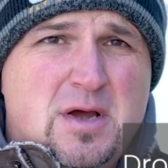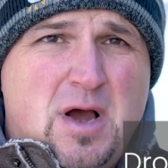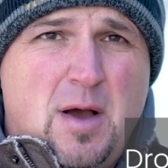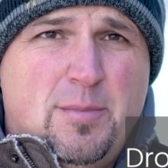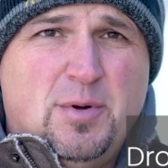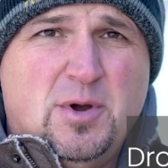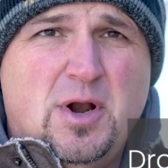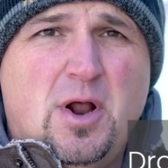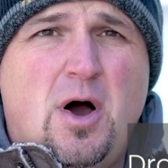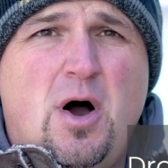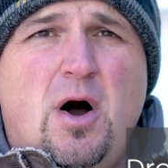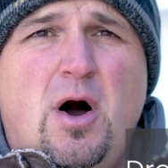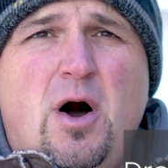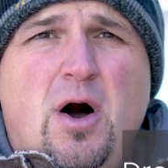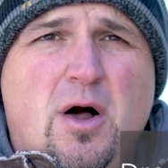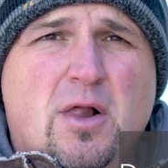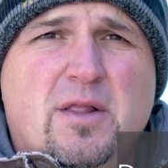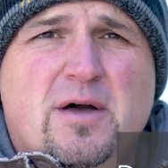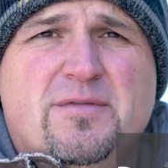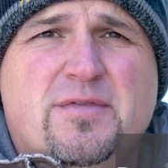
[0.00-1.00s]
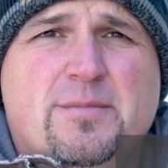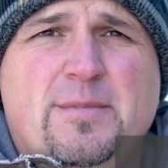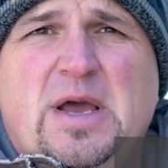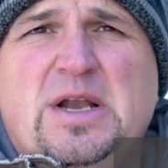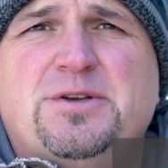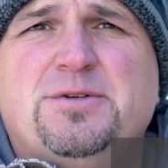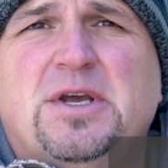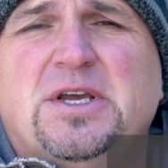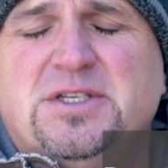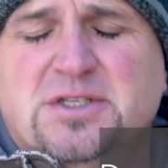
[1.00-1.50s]
I'll put all of the
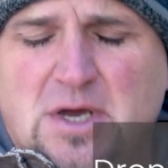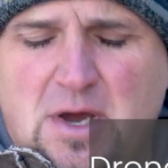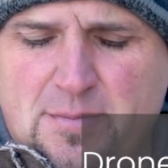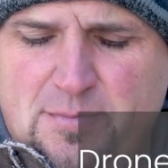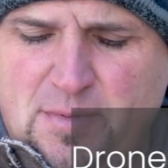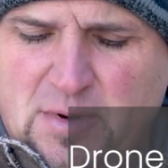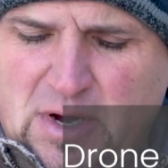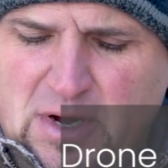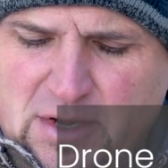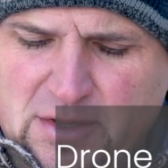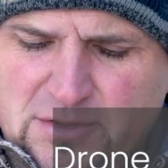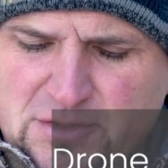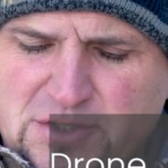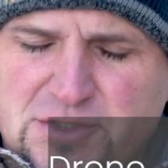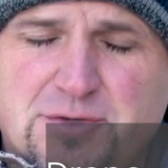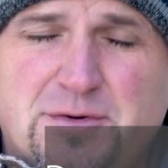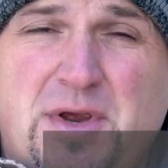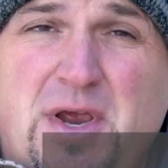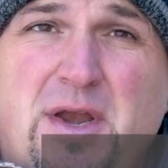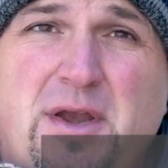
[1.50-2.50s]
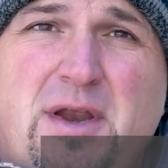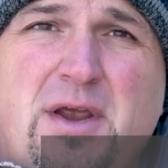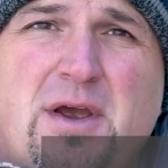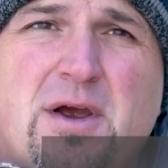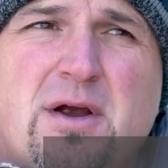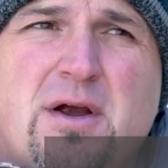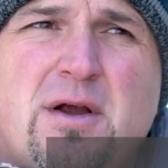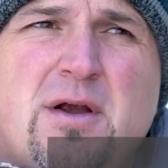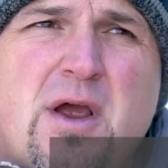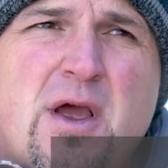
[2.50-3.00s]
metrics up on the screen
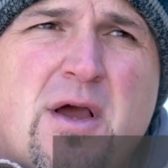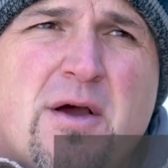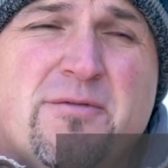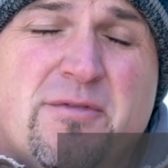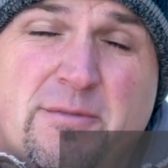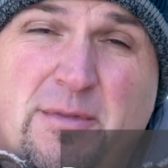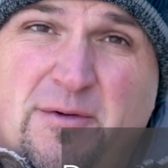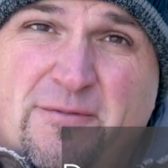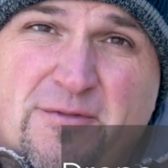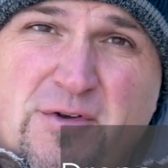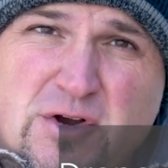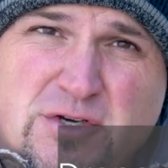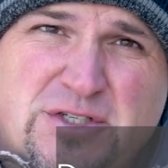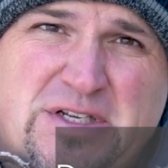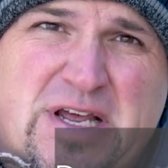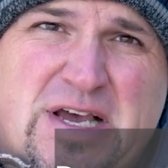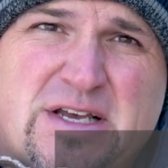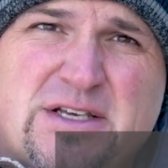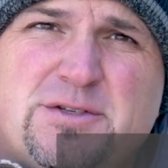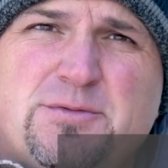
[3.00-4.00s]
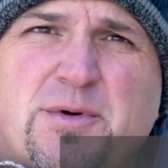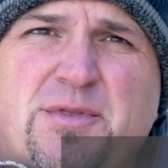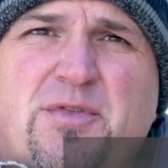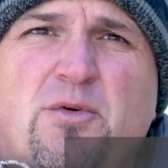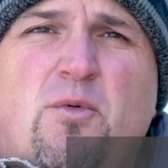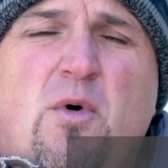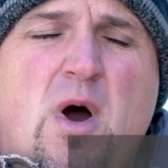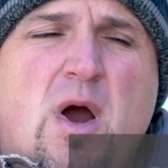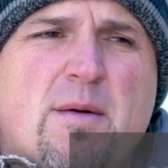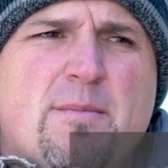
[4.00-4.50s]
here from the first test with
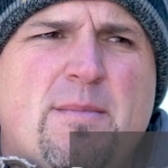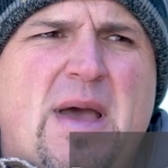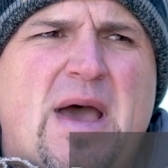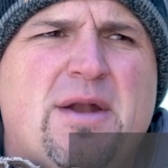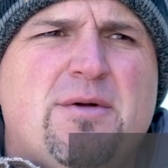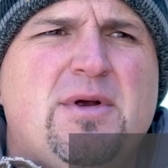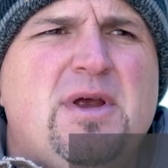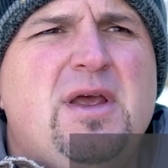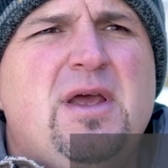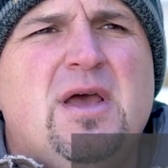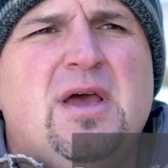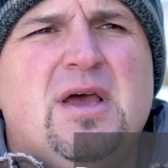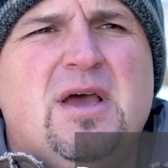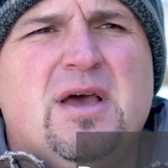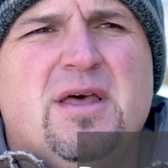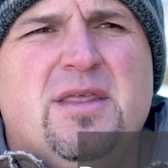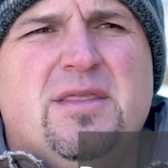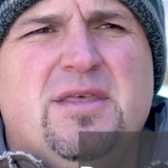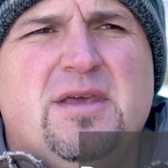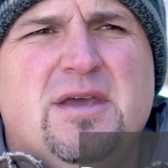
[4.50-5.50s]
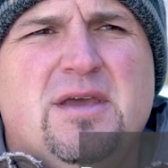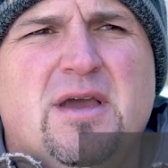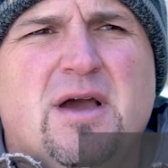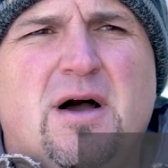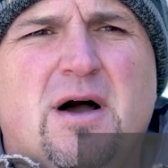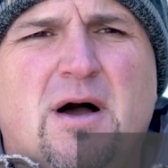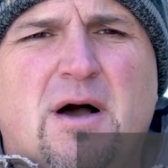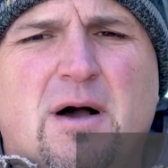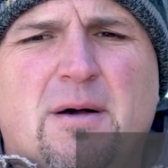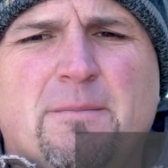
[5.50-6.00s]
the warm battery, the
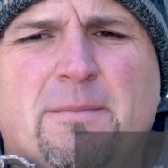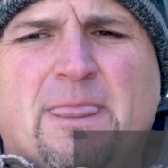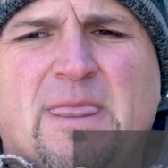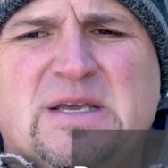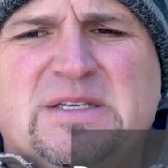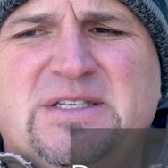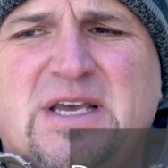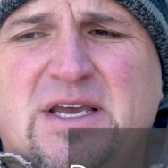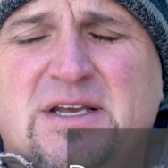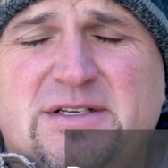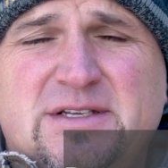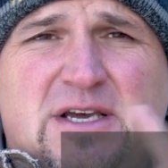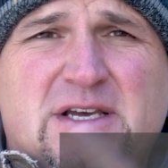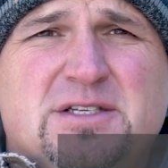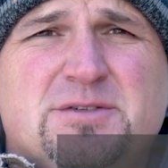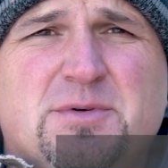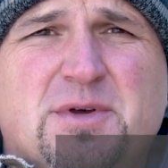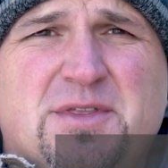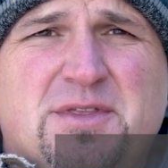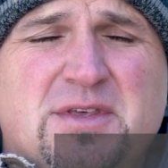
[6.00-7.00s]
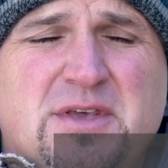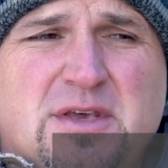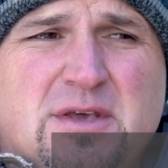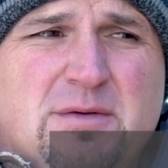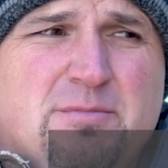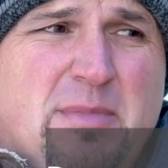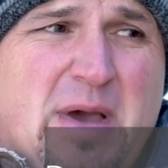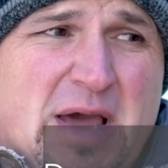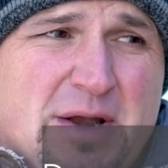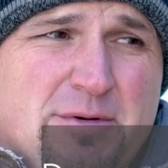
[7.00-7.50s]
um, second test with
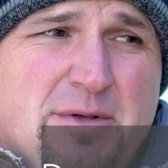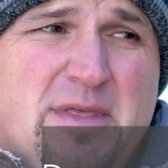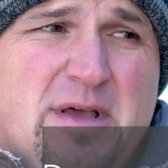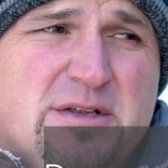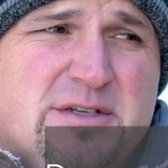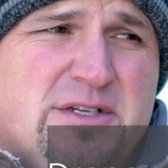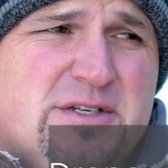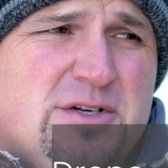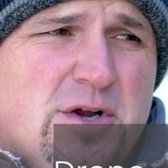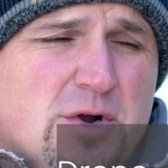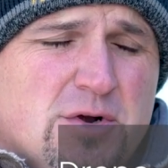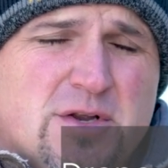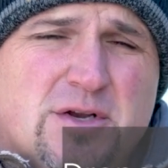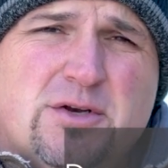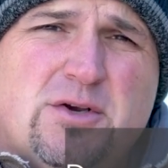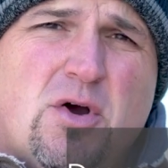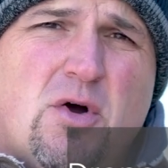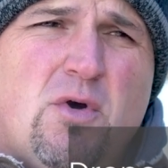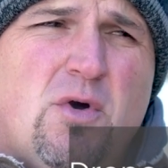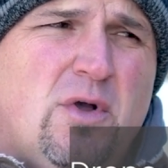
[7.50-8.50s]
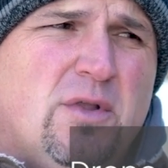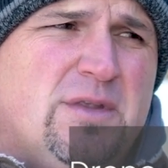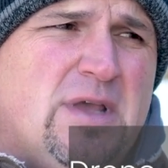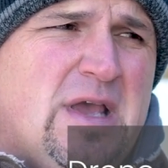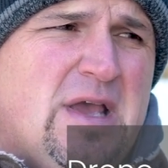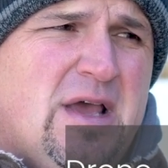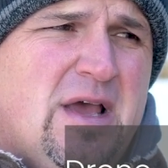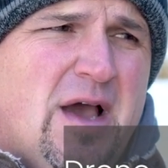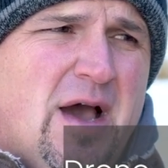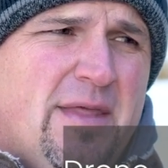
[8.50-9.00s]
the battery that started cold,
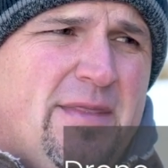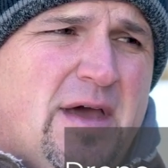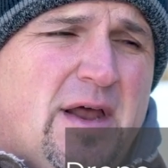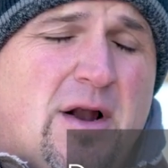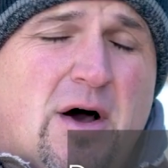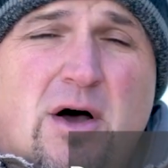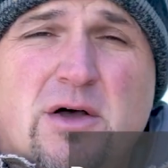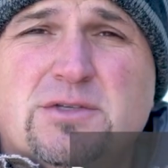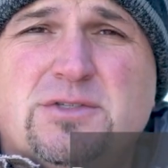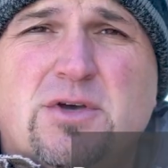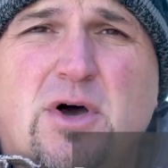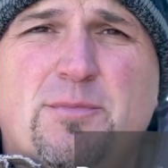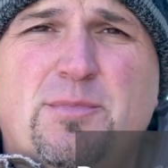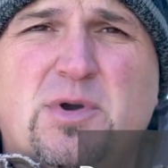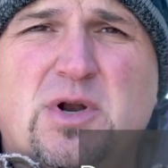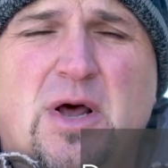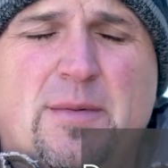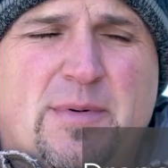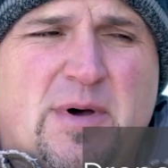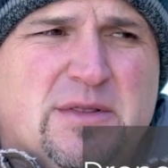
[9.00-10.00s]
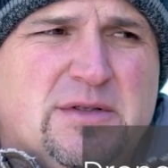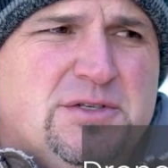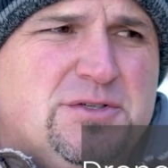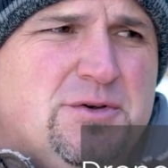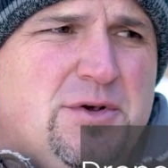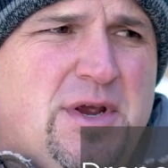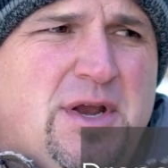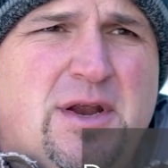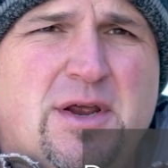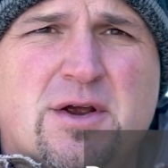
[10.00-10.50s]
and then also I'll put up on the
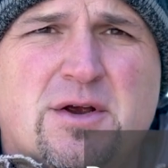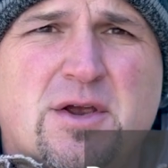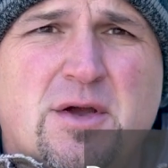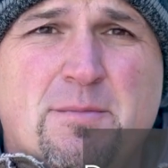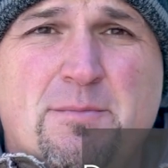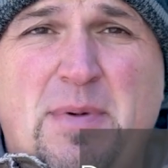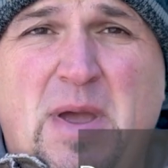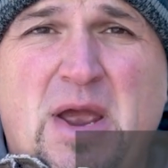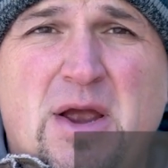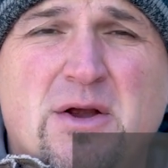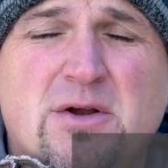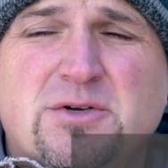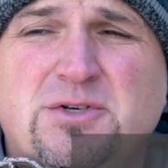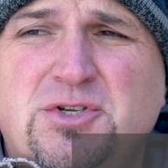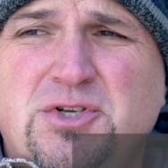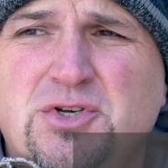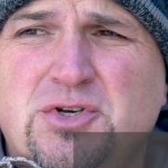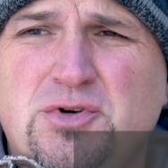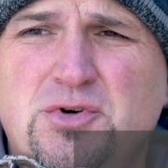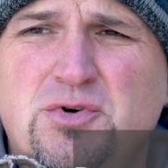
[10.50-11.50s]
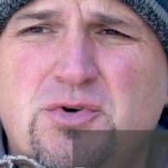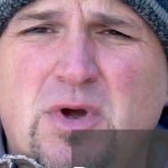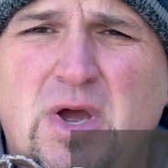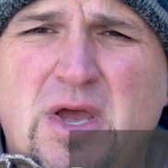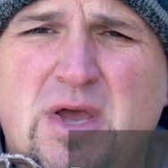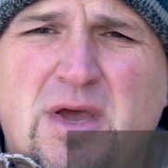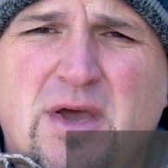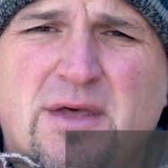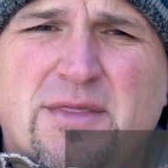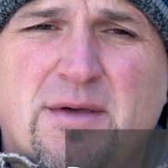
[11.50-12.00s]
screen here compared to
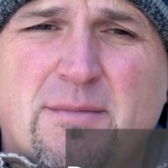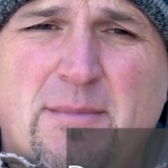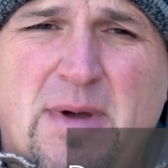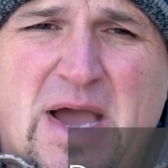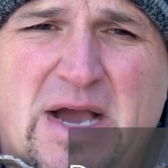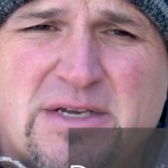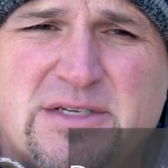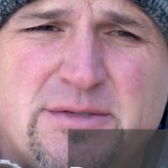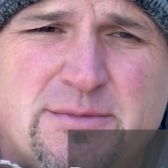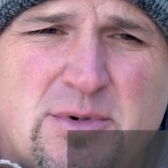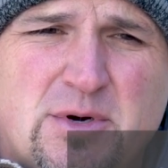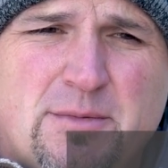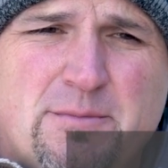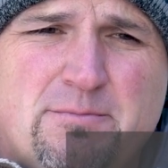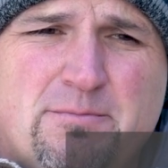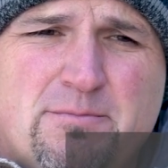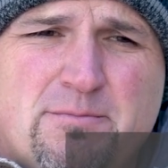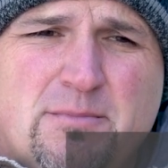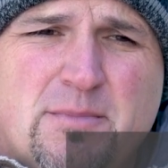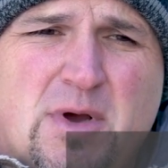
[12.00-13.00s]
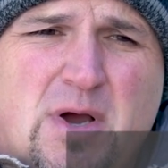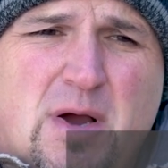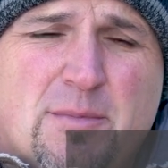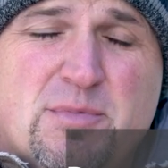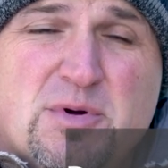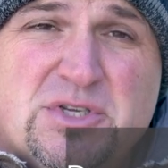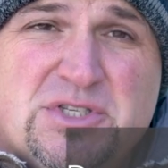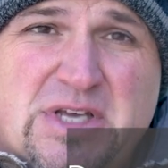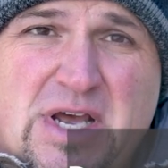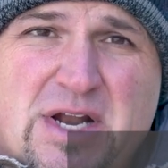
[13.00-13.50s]
the maximum uh,
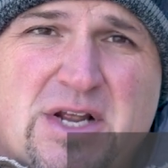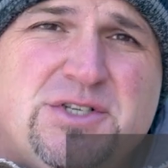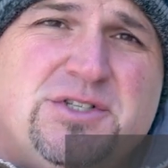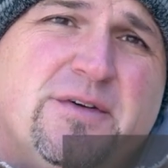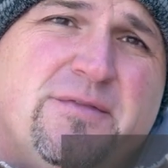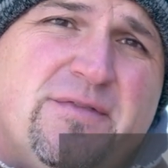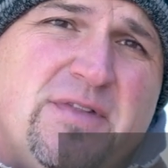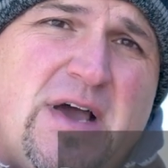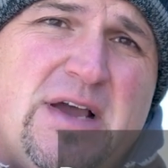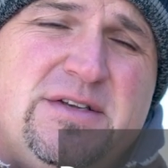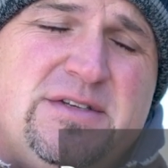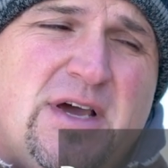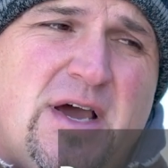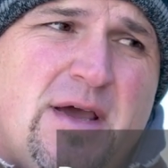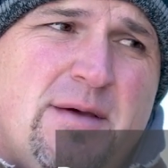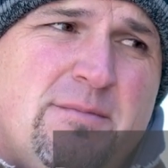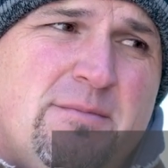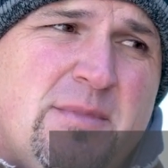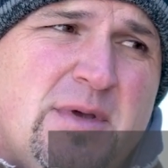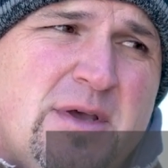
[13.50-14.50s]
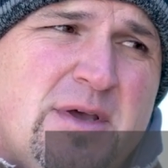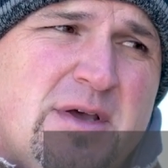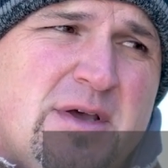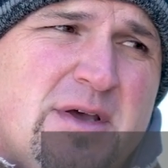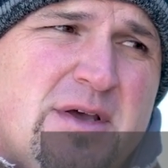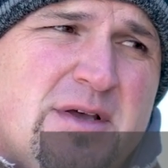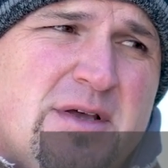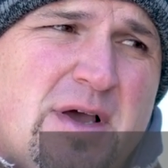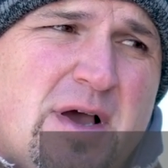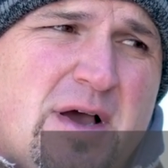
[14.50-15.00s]
percentage of flight time
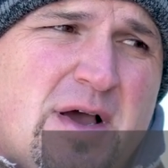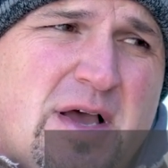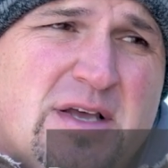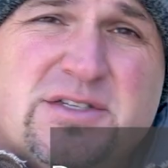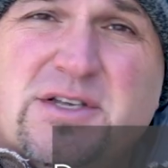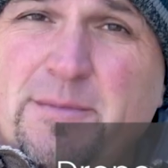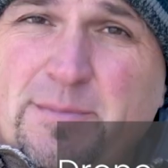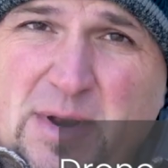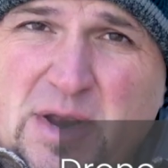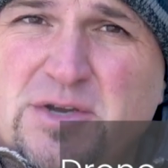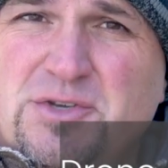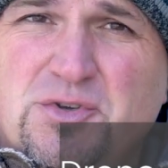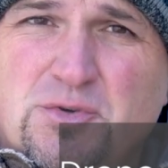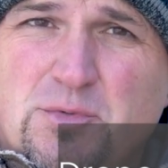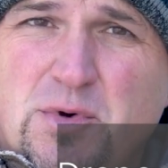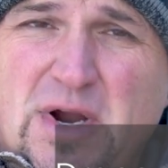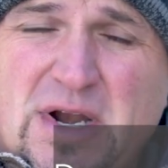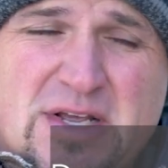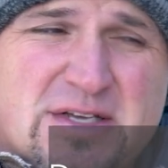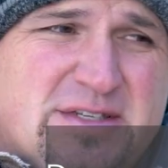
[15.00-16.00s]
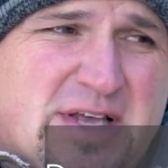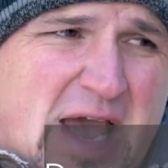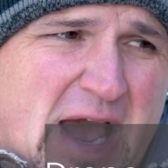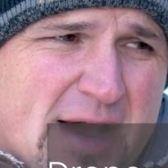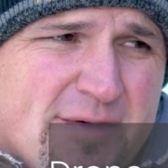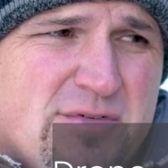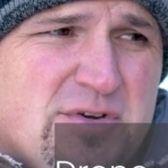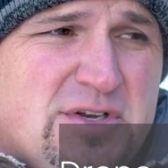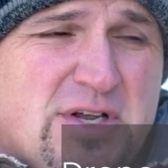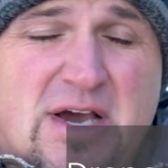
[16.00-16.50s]
uh, as compared to what is
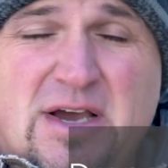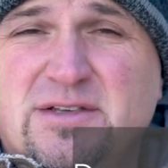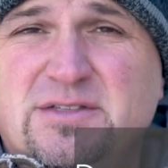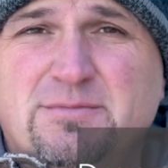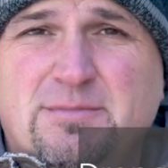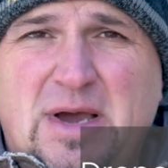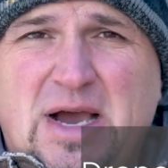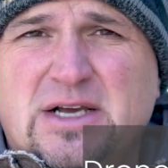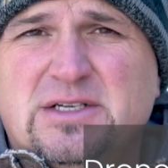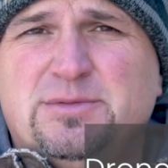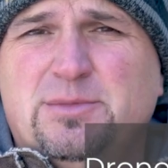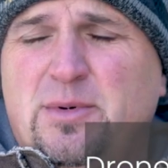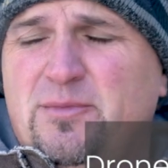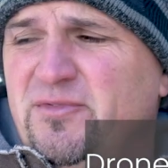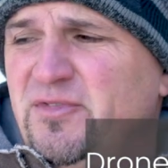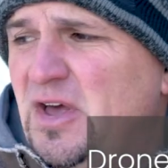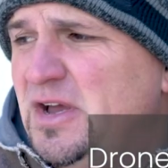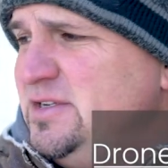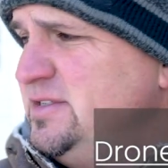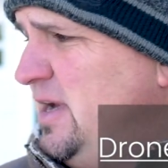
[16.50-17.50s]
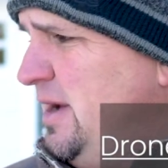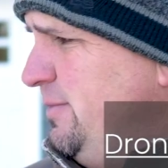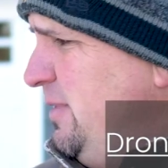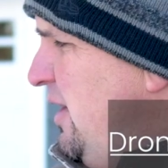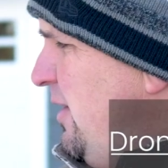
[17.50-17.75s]
advertised maximum flight time.